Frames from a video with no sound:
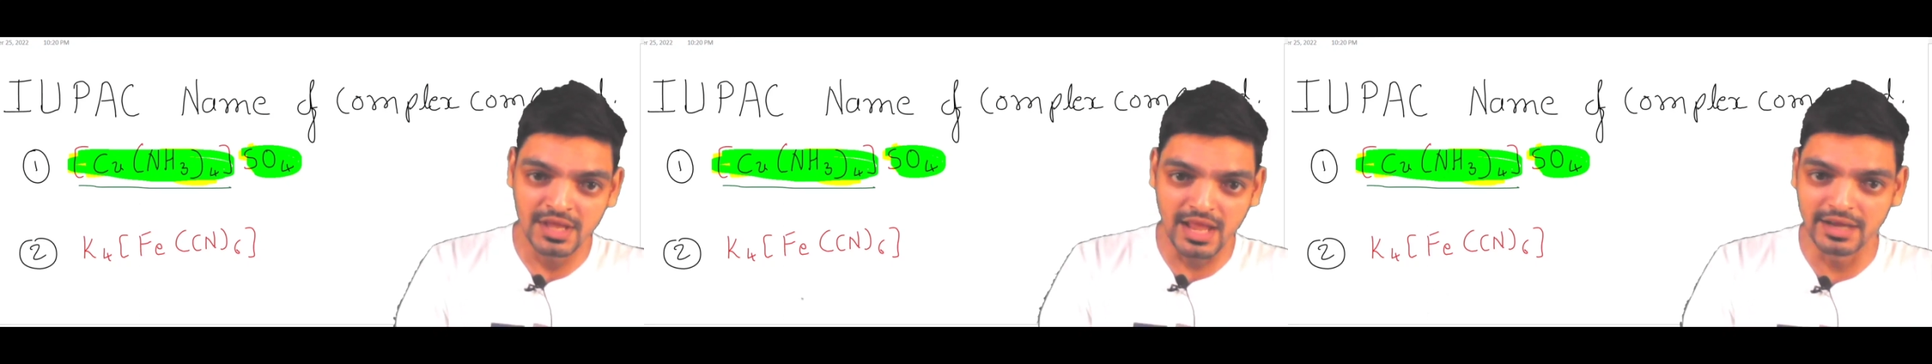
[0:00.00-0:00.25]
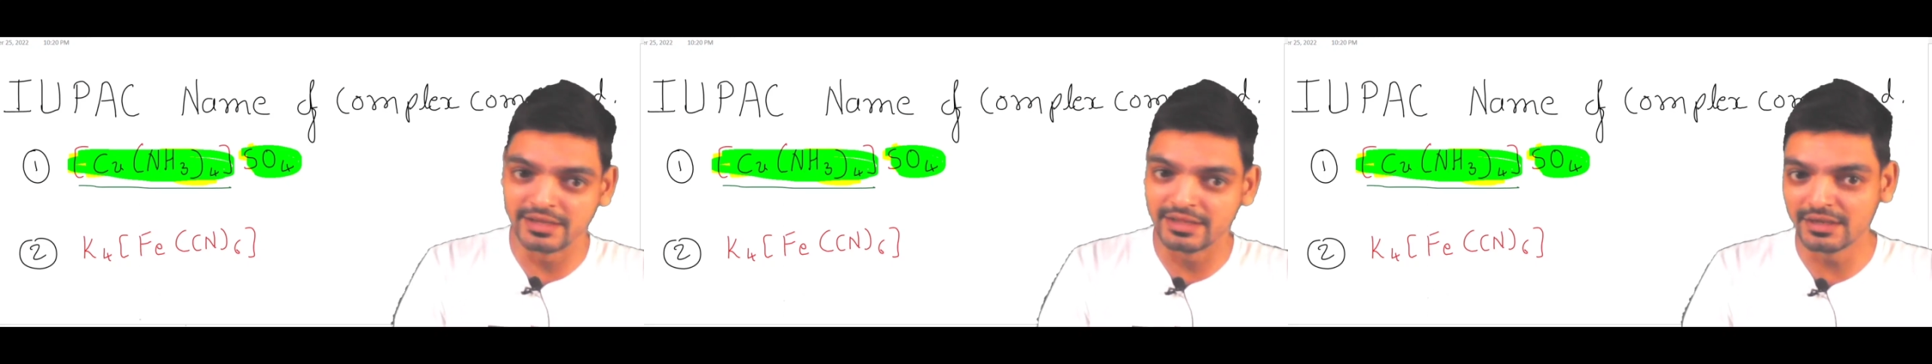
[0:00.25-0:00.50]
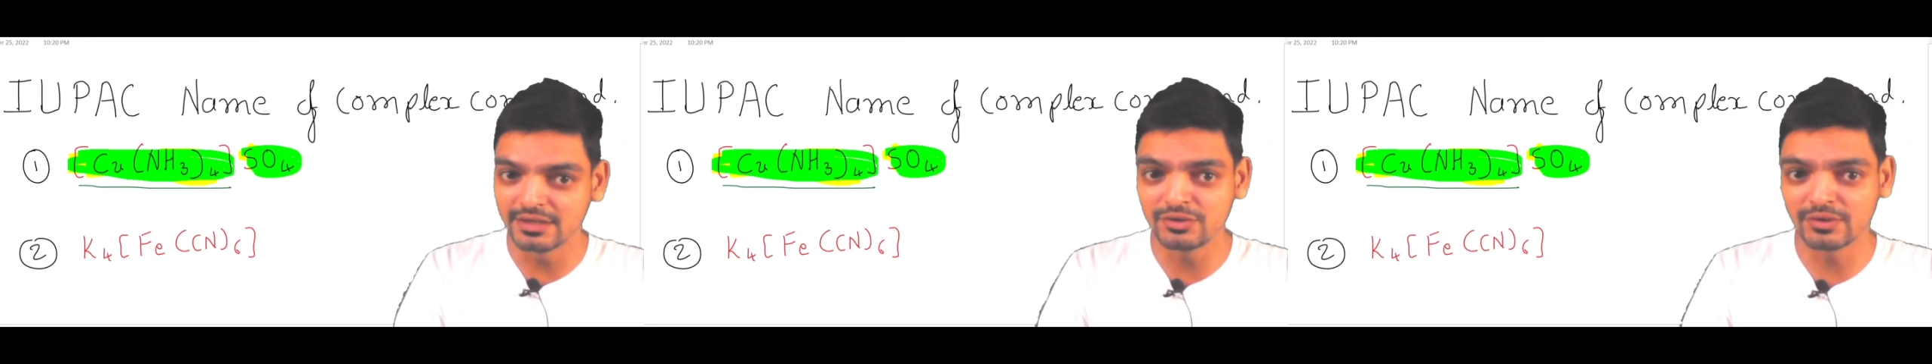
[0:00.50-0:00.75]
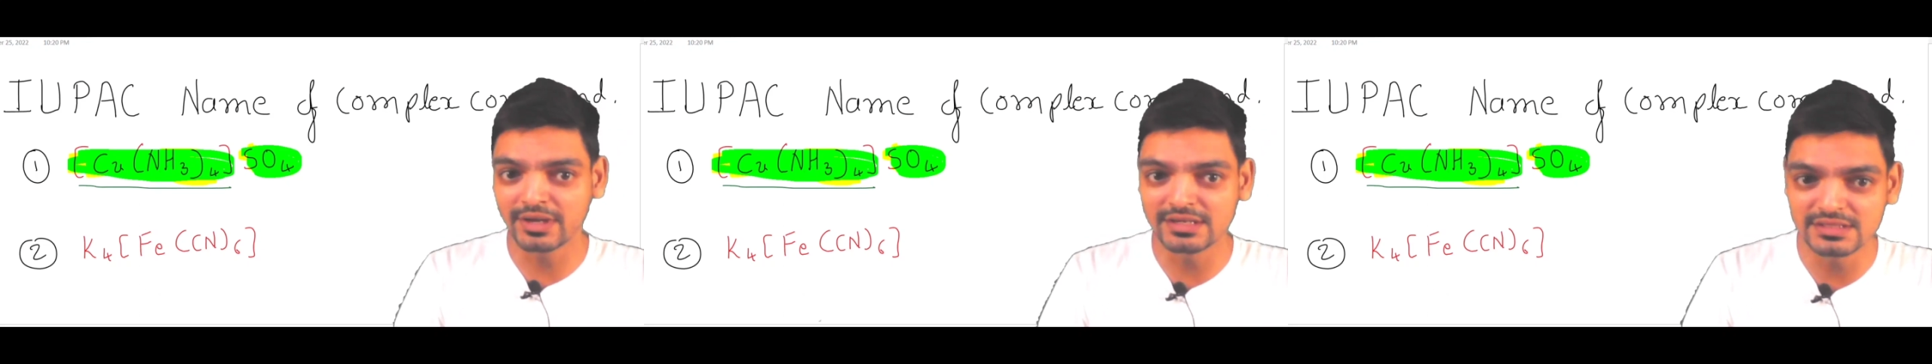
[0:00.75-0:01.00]
And here you
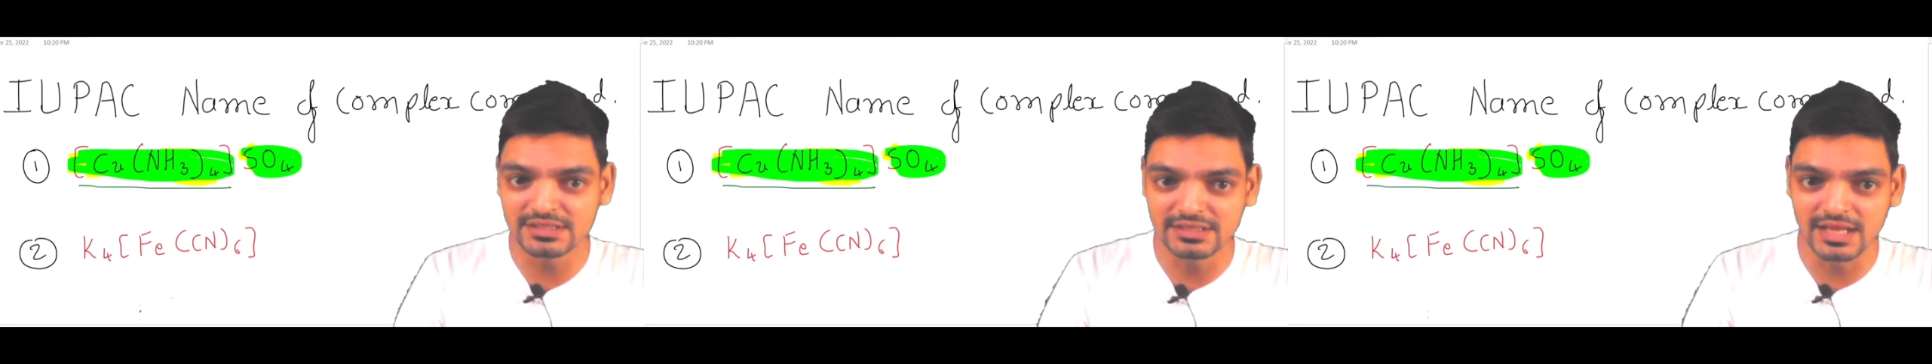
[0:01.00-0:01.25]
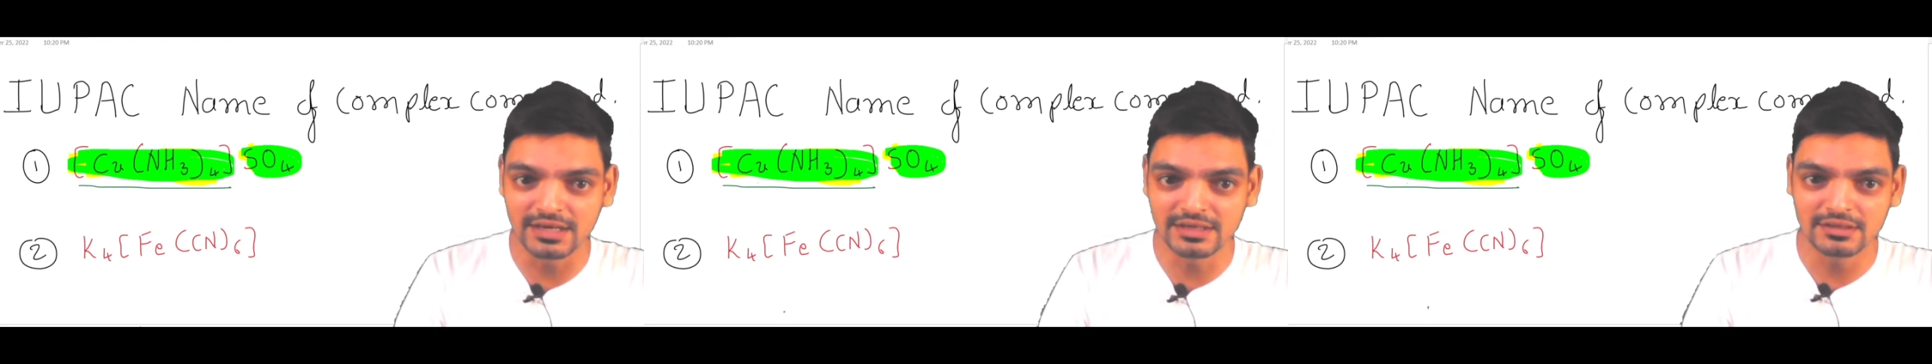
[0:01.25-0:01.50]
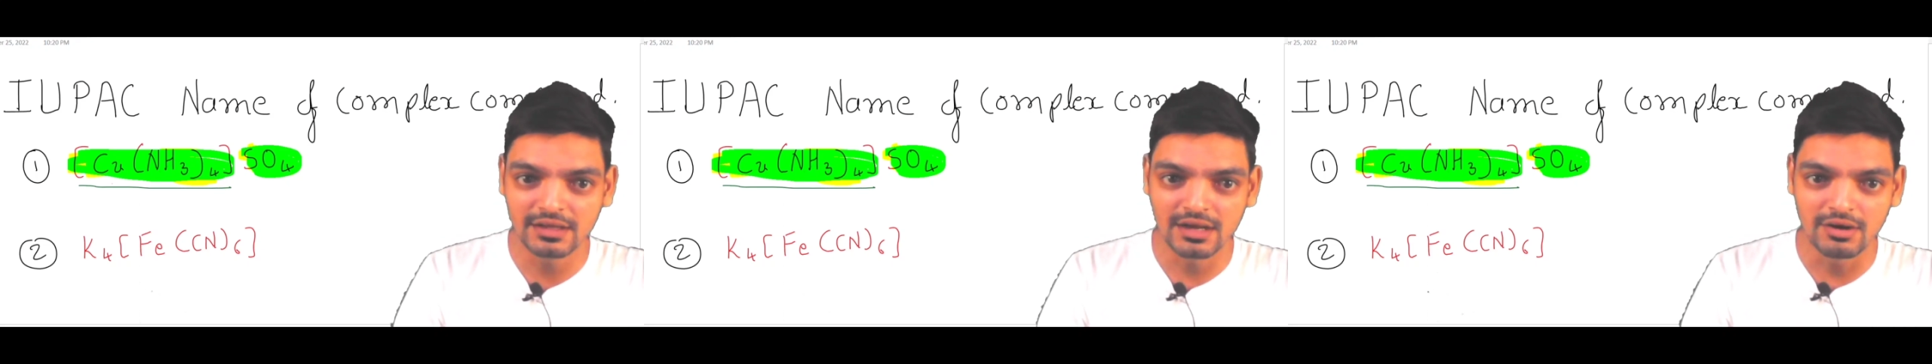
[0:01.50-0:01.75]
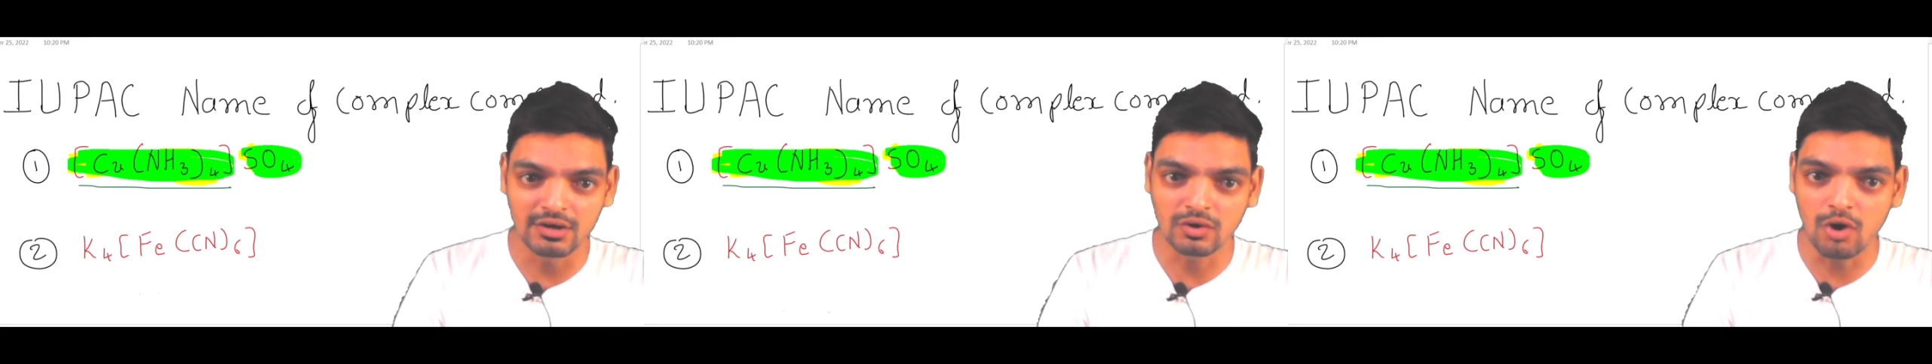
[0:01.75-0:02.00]
can see that
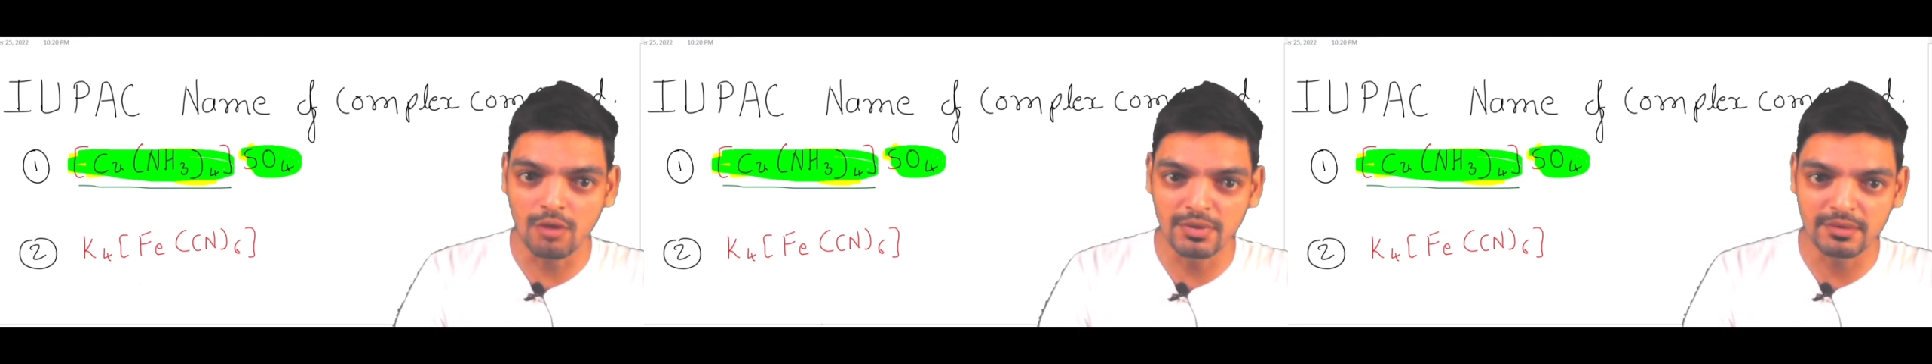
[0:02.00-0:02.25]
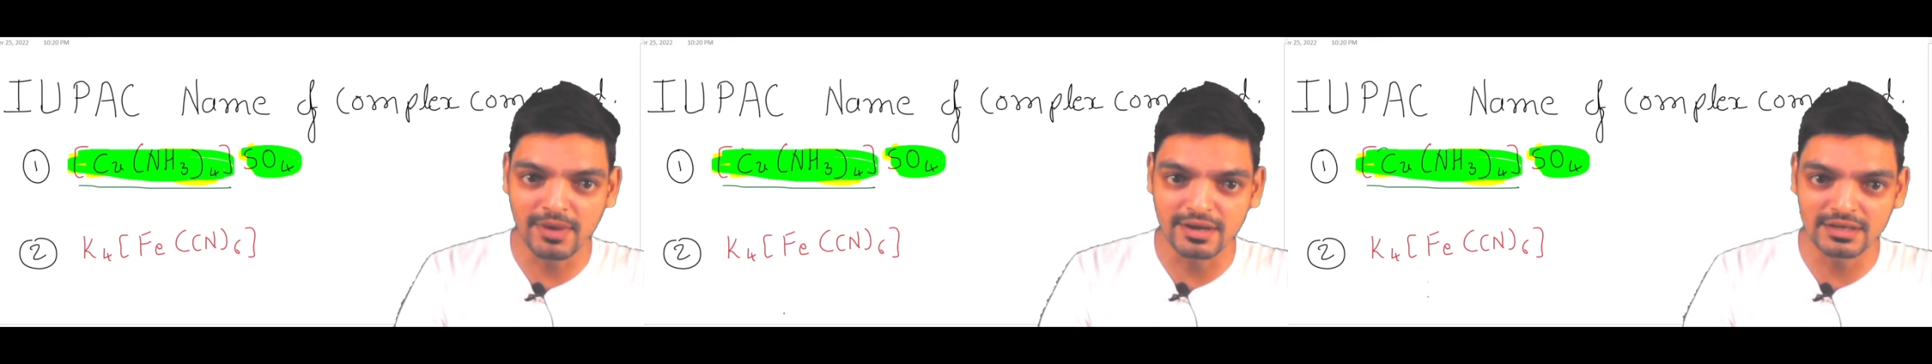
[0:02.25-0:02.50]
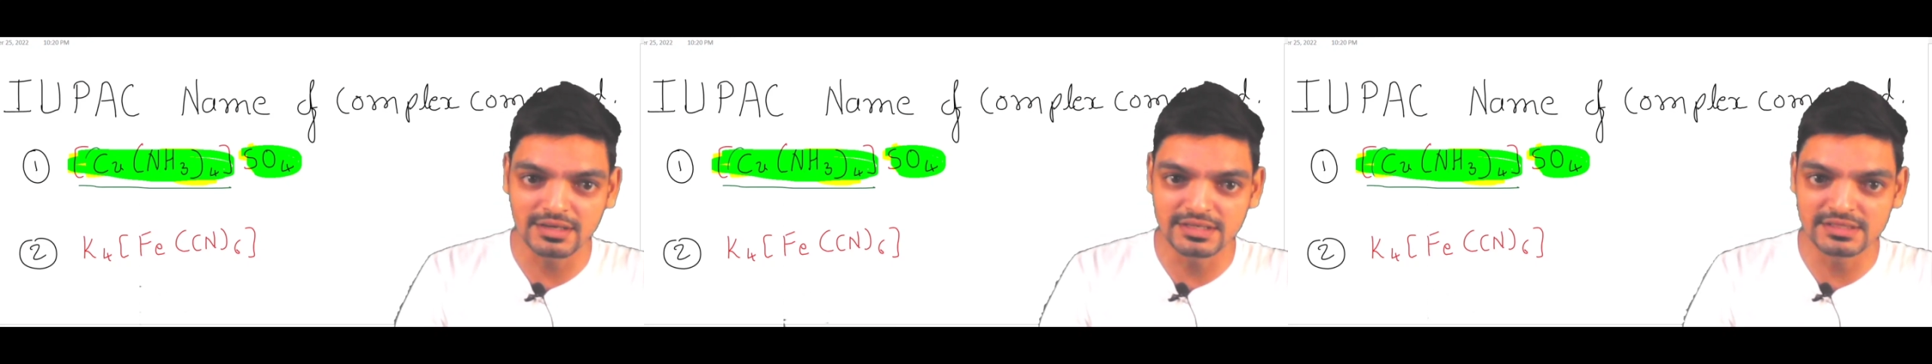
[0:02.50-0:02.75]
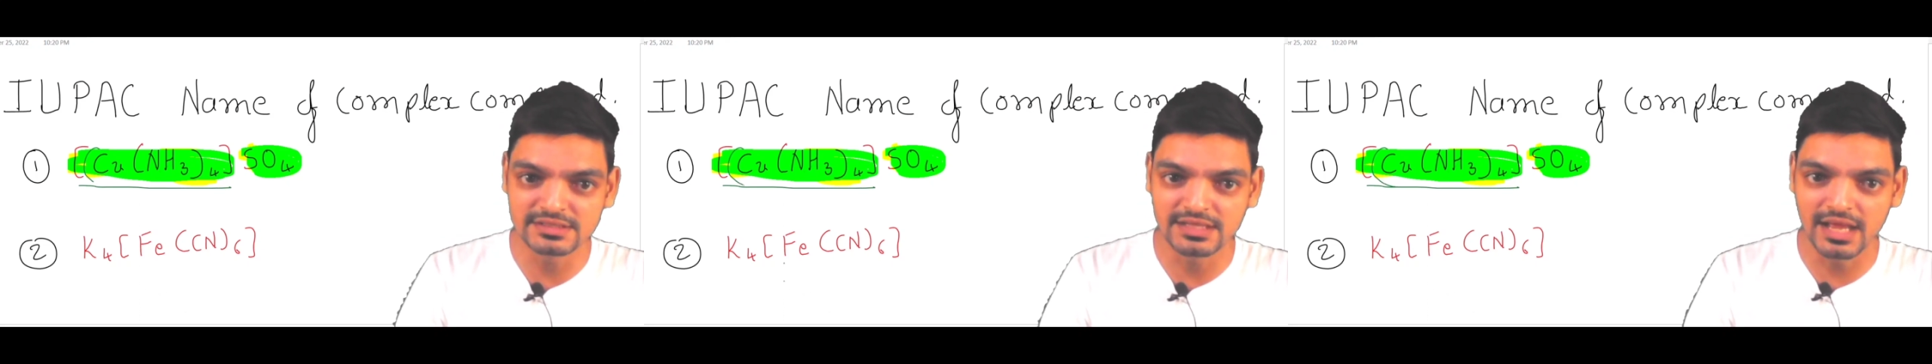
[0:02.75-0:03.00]
our copper metal
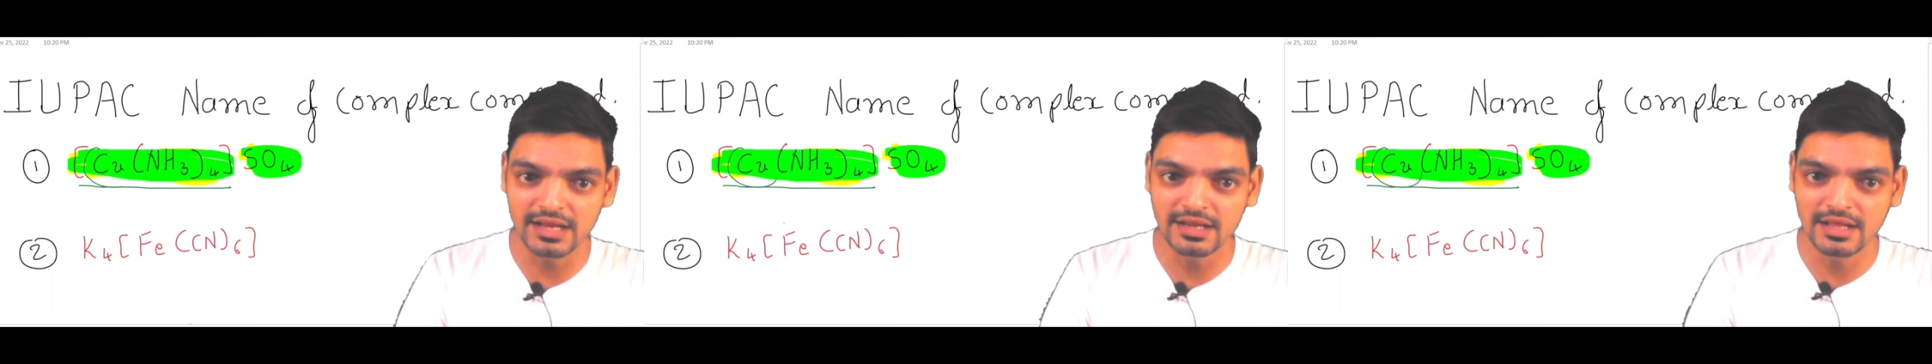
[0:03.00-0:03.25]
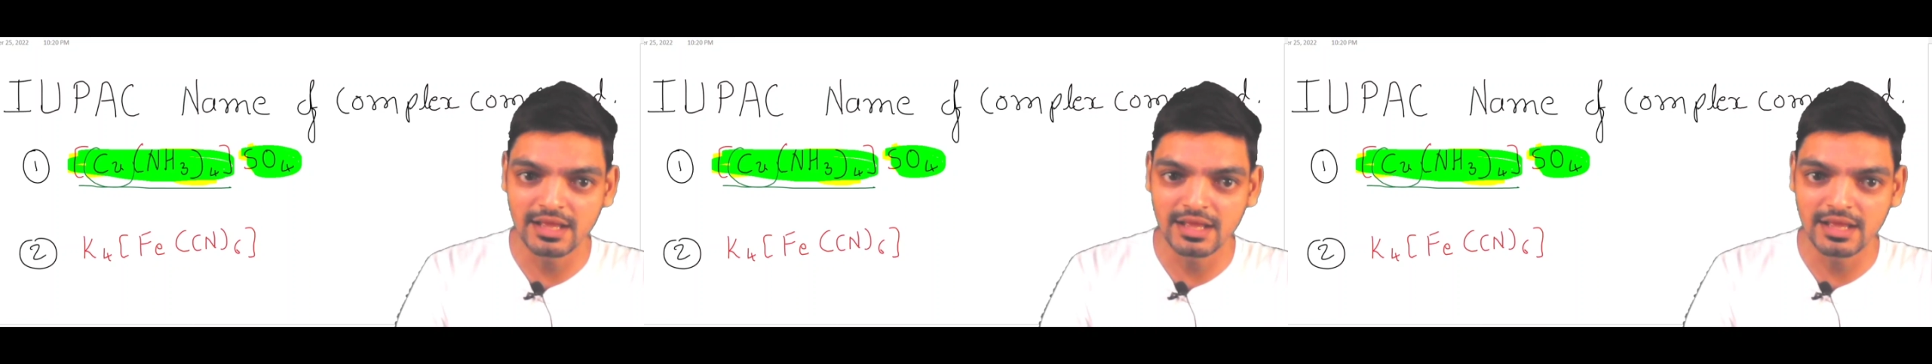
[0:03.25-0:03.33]
is there